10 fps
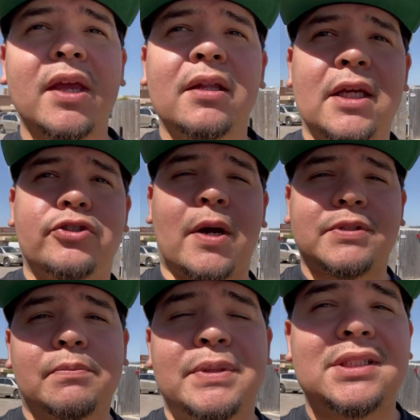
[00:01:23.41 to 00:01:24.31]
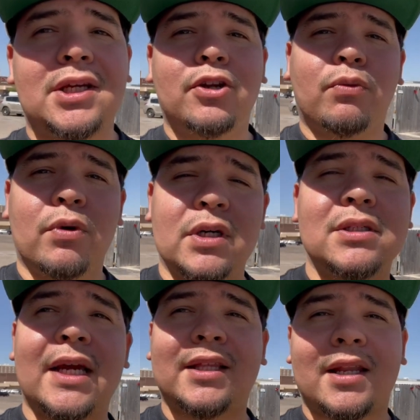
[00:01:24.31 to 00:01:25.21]
They dropped some patina ones
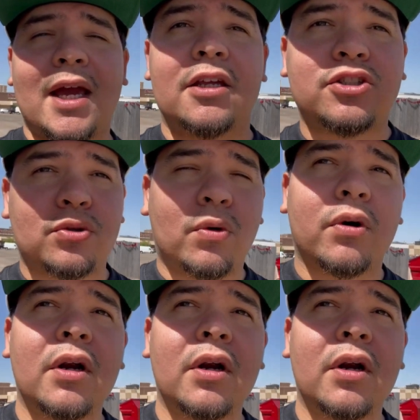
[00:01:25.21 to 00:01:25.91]
at the Nike store,